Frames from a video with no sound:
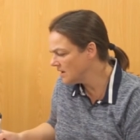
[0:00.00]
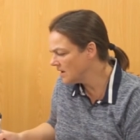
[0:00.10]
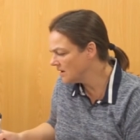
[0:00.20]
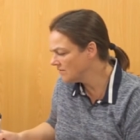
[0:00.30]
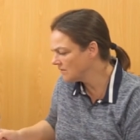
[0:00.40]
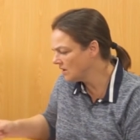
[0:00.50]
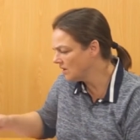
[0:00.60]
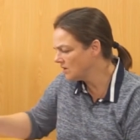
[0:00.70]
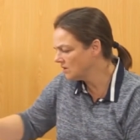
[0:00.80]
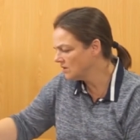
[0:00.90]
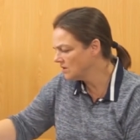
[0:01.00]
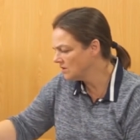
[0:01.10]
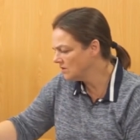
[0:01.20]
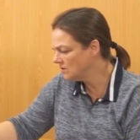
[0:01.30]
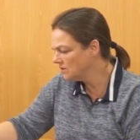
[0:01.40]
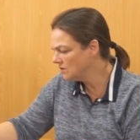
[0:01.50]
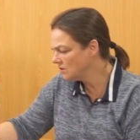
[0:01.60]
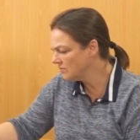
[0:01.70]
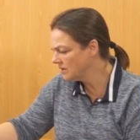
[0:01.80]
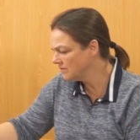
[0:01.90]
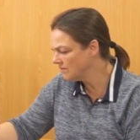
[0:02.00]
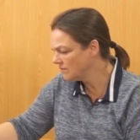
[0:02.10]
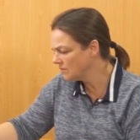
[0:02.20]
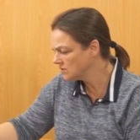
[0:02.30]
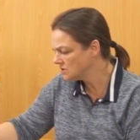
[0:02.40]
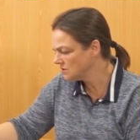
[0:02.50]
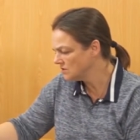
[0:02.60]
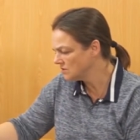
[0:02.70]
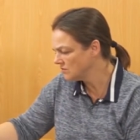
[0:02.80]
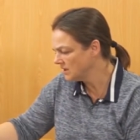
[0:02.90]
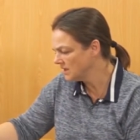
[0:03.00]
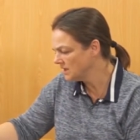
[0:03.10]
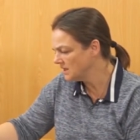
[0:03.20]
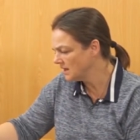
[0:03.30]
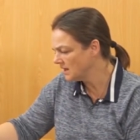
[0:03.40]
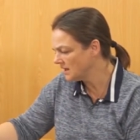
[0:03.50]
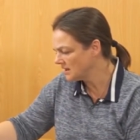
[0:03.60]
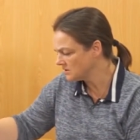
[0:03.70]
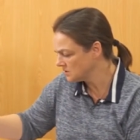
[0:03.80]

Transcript: I've got urine 423 at